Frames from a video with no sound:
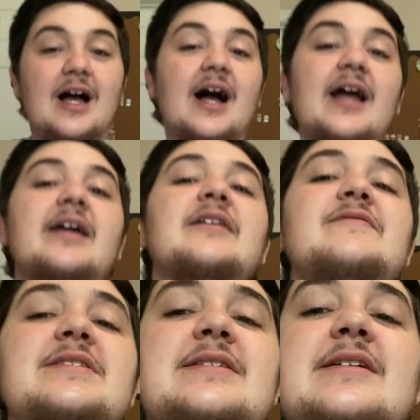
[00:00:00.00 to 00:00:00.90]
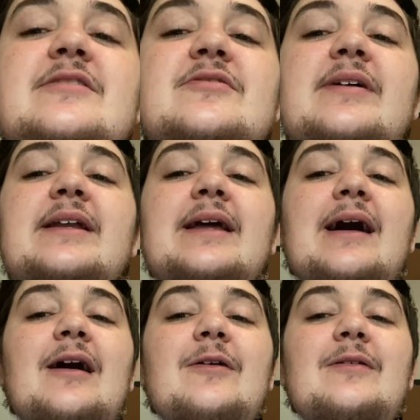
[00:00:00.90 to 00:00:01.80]
I have Stitch right
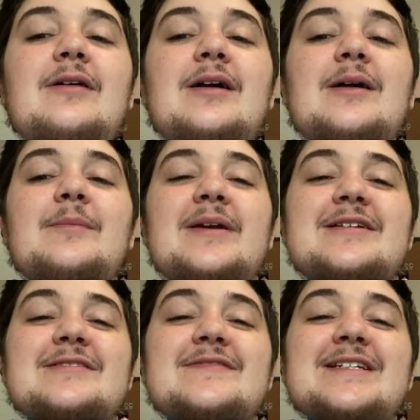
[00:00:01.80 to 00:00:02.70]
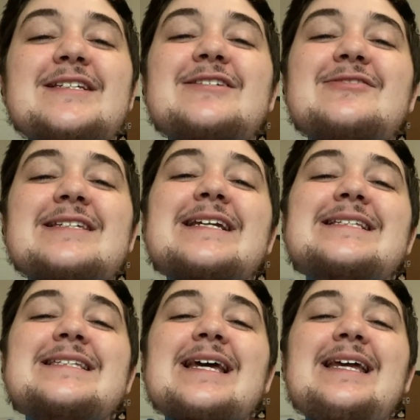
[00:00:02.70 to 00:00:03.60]
now because of 626
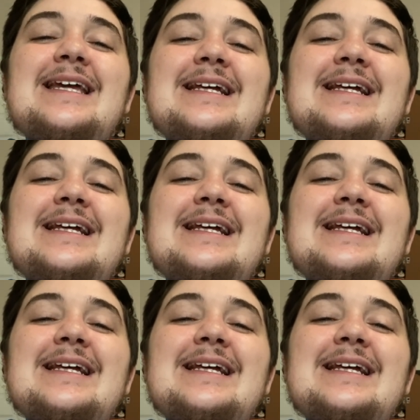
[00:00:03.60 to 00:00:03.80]
Day.